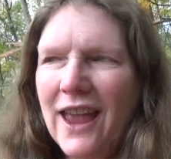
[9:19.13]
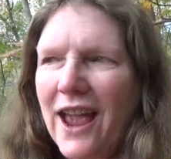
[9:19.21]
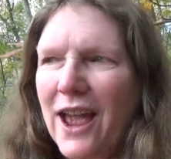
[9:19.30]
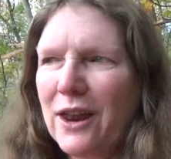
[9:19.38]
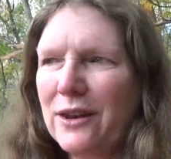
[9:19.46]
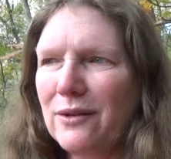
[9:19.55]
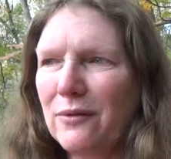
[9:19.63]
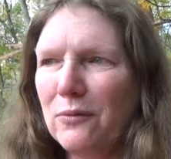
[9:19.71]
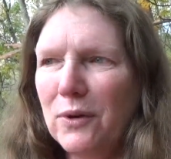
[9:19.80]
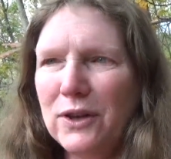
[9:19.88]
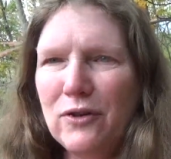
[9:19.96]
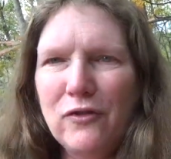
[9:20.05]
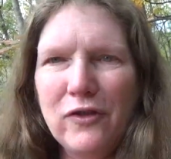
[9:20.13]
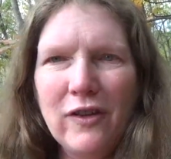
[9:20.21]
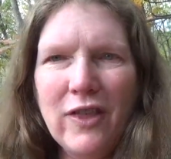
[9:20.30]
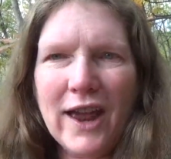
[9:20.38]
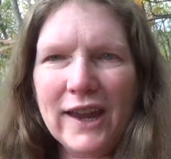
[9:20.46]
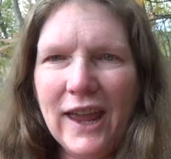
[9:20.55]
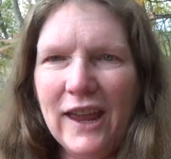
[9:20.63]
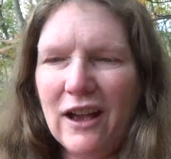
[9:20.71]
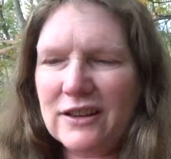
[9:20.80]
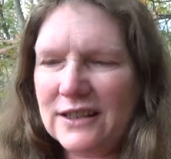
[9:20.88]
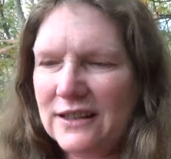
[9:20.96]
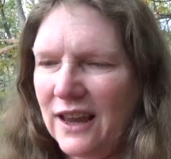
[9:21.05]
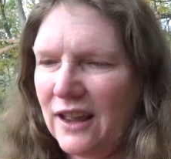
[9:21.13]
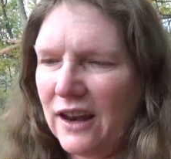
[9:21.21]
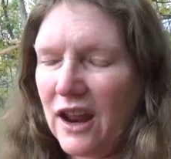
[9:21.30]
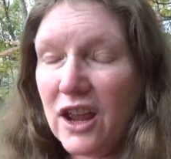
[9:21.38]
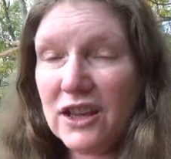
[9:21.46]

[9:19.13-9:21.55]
And when you feel that chaos again,